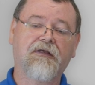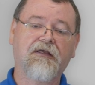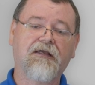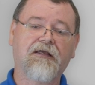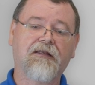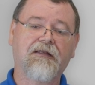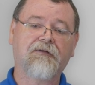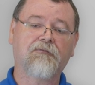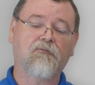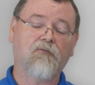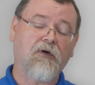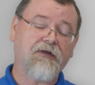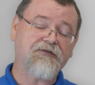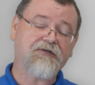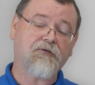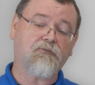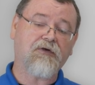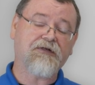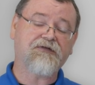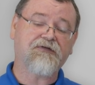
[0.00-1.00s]
And
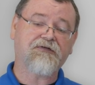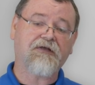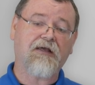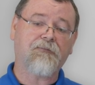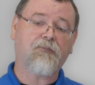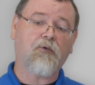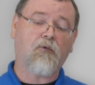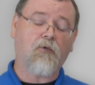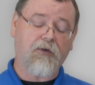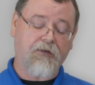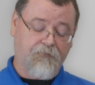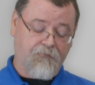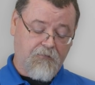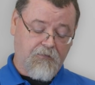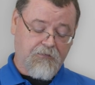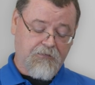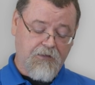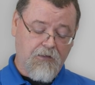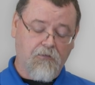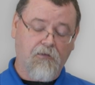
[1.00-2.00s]
once it reaches that point,
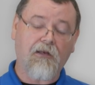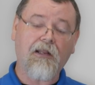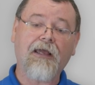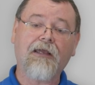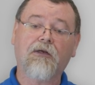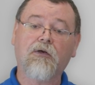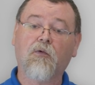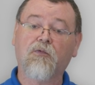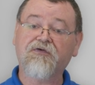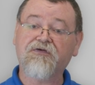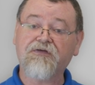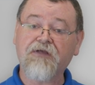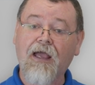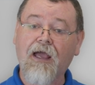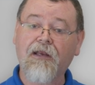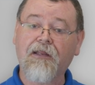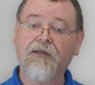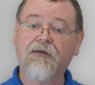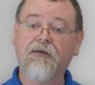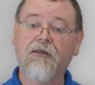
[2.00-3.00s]
the yellow light goes
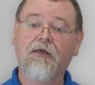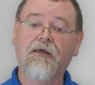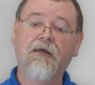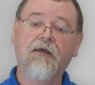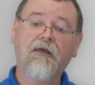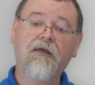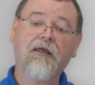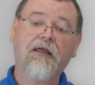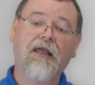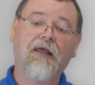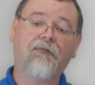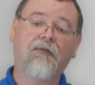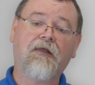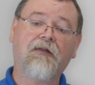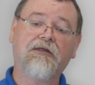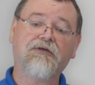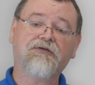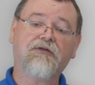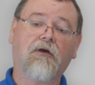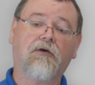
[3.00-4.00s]
solid and
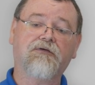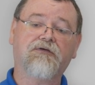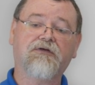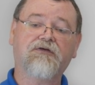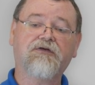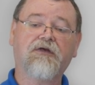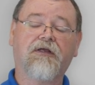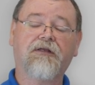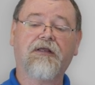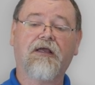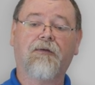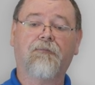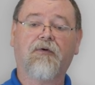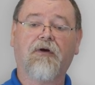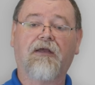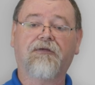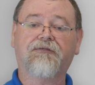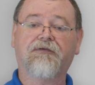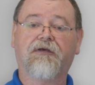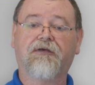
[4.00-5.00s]
then it starts a shutdown
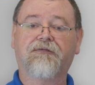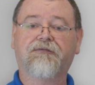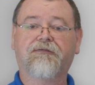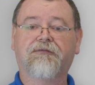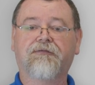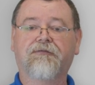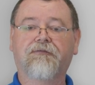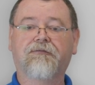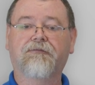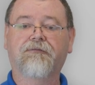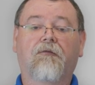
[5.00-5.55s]
process.